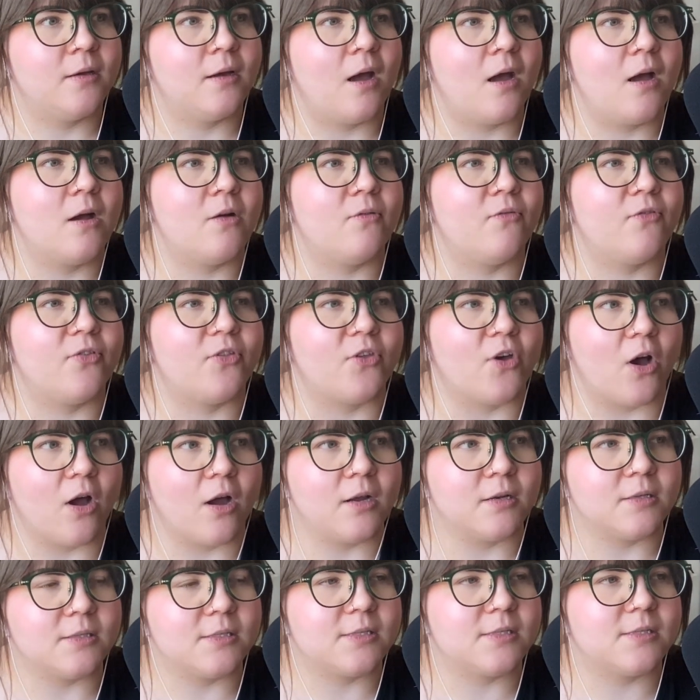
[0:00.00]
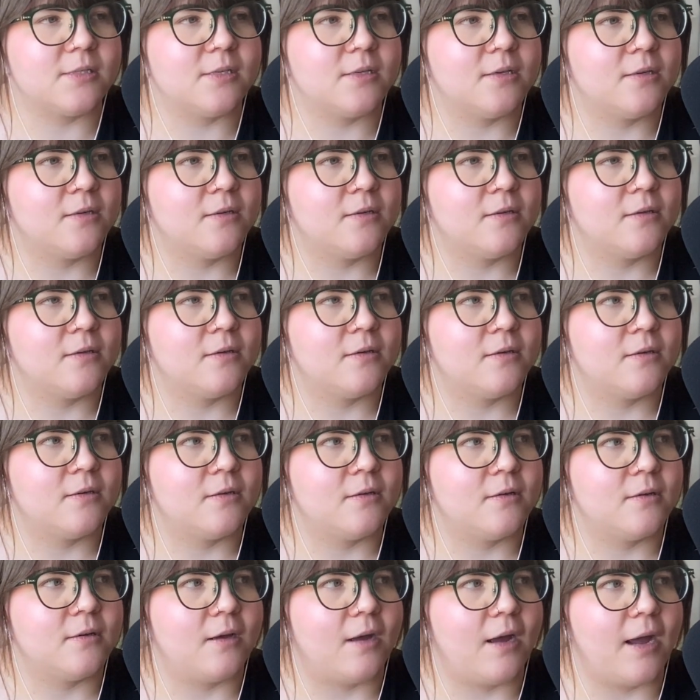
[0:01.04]
of thoughts,
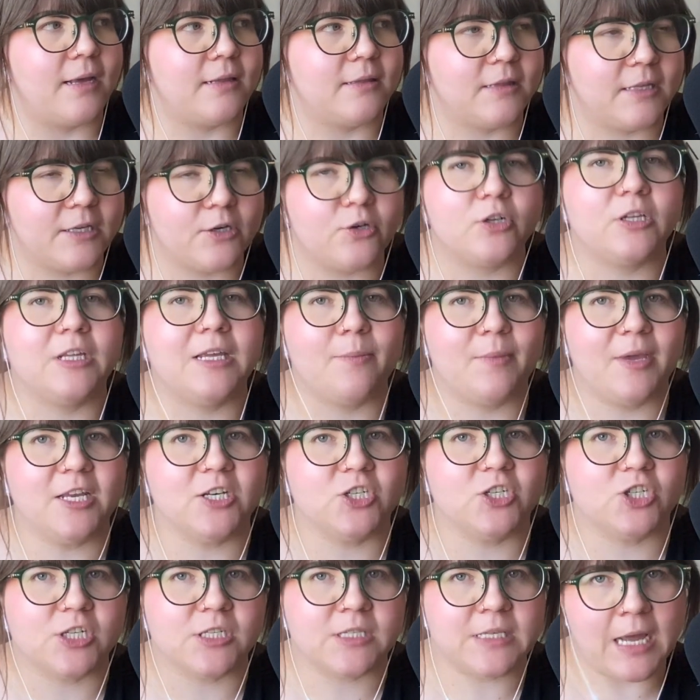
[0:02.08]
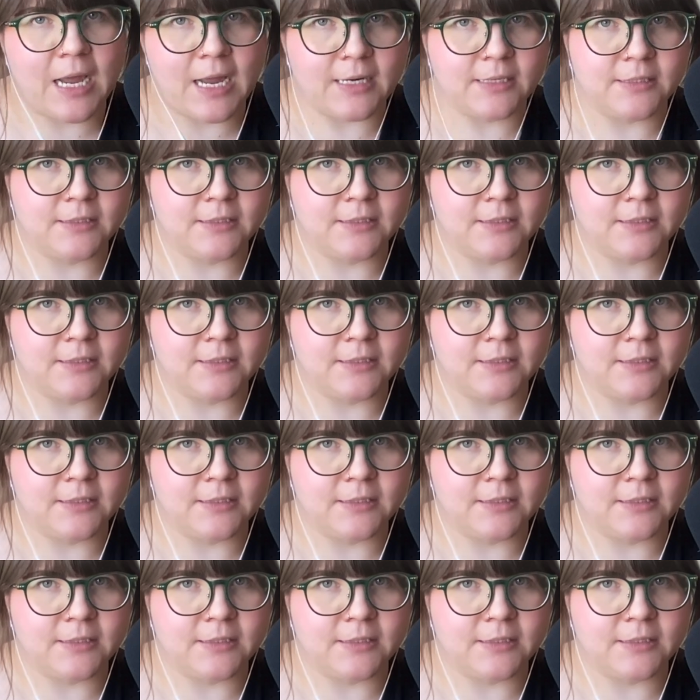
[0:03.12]
I literally mean just that.